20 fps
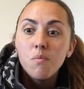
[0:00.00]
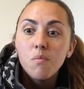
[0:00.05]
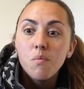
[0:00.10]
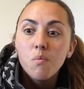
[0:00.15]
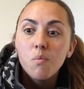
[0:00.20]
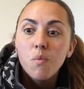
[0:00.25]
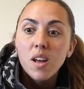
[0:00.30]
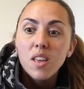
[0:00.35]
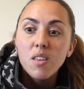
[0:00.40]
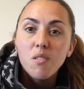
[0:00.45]

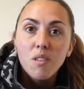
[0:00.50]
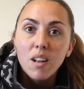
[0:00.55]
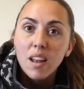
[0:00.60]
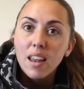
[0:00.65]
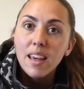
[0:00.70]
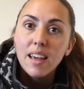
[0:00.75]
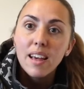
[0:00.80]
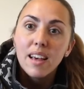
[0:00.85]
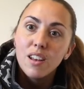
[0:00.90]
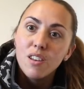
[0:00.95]
where you
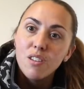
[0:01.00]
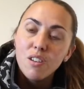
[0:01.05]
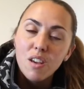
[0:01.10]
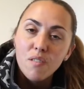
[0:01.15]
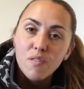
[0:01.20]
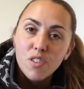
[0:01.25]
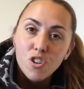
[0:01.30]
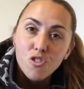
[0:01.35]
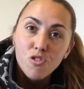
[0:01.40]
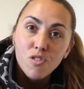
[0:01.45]
click and you
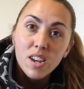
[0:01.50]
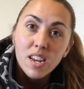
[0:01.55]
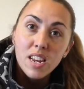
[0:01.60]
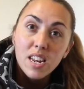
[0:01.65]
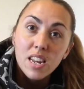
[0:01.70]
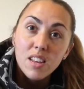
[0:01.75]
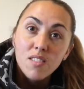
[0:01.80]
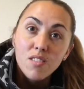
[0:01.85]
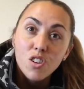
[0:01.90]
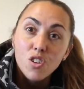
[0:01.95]
give a treat
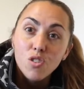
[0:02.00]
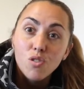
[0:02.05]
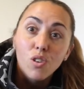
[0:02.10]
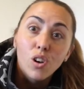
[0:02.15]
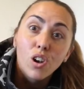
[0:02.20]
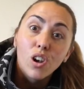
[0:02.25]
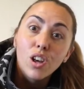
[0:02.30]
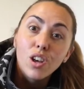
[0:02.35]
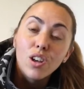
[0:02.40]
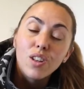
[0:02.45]
and the dog
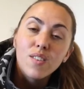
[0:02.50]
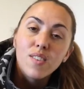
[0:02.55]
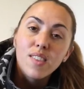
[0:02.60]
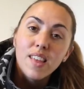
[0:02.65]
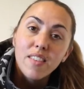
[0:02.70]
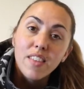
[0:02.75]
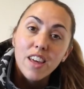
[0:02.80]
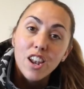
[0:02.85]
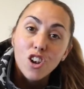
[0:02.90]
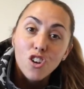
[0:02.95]
learns
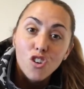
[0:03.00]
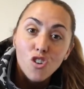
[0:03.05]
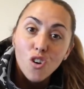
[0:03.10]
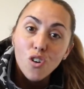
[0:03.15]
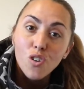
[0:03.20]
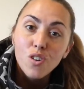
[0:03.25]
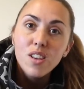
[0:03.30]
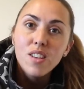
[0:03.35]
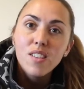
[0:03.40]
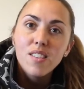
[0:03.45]
that that
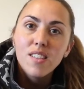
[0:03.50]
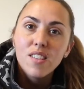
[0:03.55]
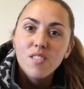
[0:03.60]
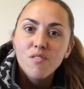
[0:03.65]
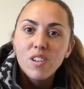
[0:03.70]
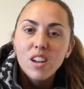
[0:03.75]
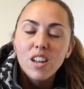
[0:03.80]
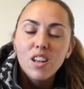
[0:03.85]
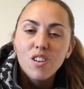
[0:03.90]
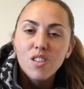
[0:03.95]
noise is a
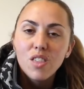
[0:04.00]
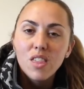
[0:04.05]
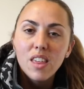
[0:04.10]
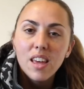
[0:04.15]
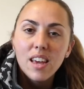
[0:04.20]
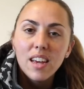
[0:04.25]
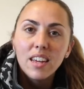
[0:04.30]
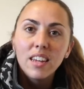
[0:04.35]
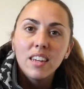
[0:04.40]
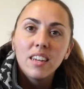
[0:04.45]
really good
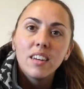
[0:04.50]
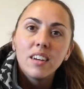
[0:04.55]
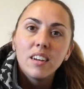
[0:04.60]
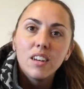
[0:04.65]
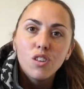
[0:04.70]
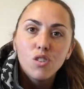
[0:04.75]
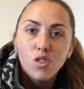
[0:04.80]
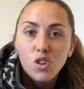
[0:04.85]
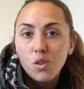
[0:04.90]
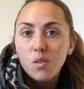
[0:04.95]
thing,
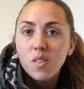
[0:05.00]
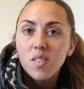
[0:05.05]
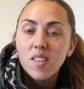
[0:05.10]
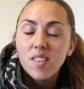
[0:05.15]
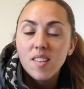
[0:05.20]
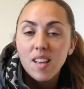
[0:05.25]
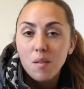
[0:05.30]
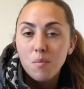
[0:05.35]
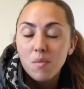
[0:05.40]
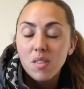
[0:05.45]
you're doing the
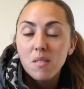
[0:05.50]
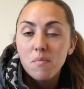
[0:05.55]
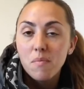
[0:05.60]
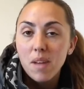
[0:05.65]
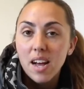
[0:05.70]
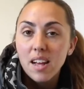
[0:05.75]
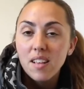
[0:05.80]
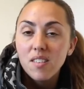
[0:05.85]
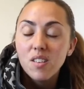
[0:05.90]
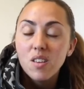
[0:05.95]
same with the
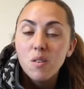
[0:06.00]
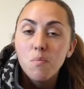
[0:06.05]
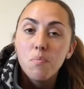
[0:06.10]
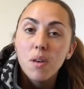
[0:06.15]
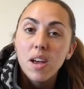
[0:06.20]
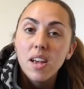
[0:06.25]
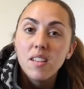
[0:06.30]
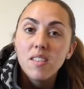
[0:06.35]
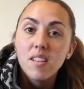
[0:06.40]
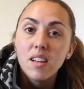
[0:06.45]
mask. You
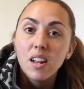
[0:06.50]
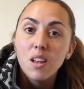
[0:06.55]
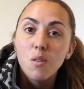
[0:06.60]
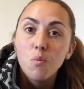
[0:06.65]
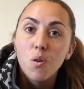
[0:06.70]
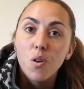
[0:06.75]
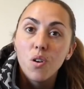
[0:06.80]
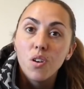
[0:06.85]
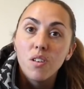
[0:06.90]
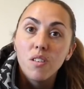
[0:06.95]
basically
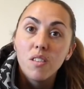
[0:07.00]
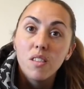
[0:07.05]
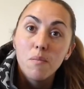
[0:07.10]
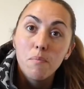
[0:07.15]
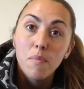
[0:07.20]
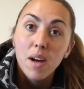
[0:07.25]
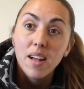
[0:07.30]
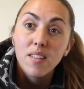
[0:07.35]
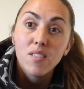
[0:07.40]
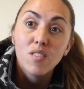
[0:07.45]
want the
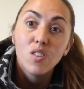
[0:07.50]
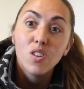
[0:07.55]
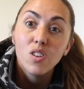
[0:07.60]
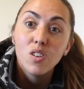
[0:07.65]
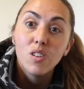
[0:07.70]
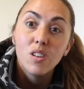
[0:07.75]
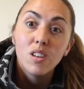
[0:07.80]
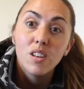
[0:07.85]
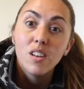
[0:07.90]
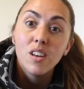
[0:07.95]
mask
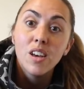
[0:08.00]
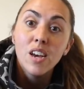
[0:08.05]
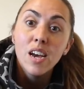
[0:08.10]
to